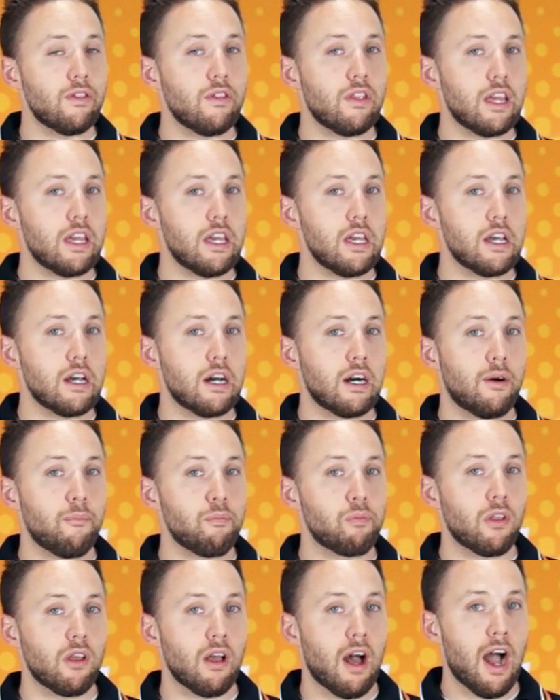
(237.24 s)
the
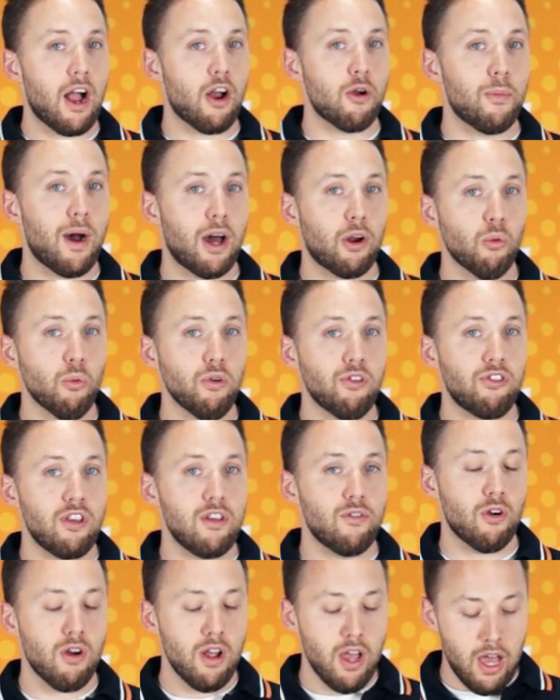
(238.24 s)
higher model
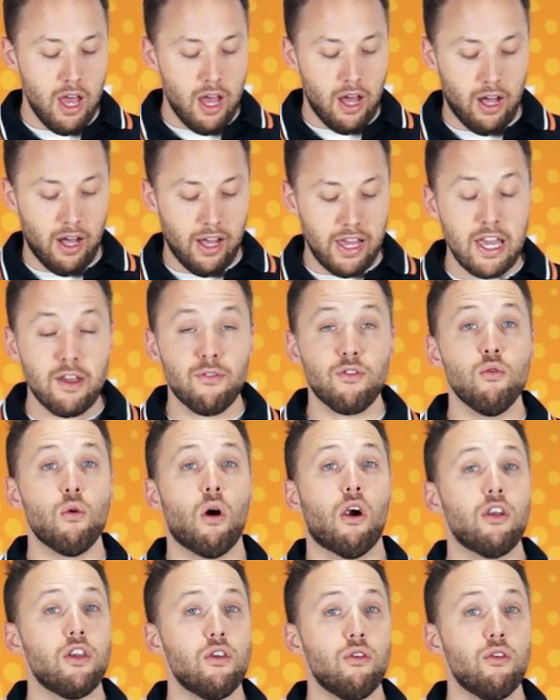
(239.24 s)
receiver if you are